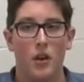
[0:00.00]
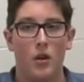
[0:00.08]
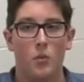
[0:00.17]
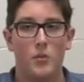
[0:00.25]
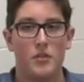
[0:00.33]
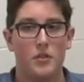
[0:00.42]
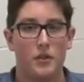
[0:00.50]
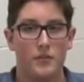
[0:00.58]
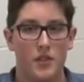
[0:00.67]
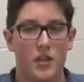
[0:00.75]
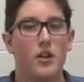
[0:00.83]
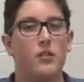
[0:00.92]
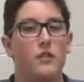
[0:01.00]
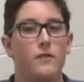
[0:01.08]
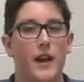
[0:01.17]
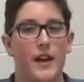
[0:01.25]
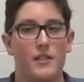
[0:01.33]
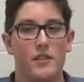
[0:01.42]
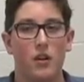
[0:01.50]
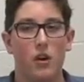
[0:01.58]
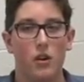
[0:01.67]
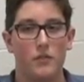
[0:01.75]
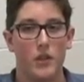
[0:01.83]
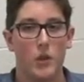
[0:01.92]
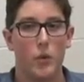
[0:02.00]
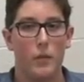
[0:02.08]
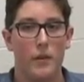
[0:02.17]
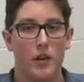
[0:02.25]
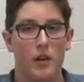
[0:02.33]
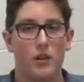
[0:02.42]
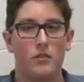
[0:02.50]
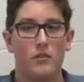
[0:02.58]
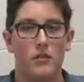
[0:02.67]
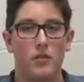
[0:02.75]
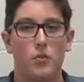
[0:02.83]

Once you have securely fastened all of the equipment on,